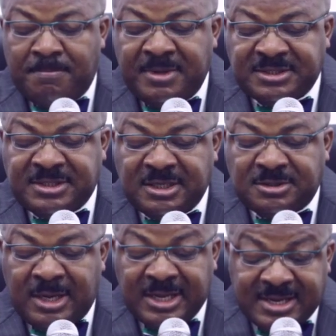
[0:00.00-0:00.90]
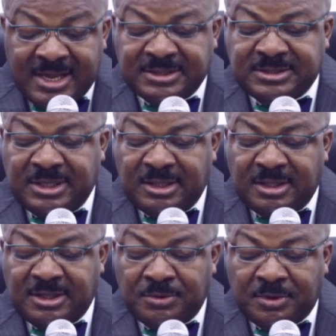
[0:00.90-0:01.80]
business leaders in
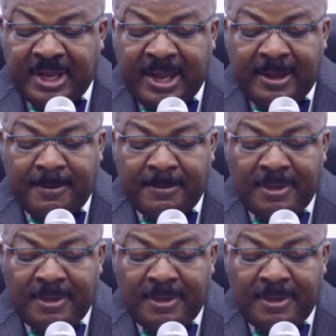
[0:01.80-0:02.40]
the UK,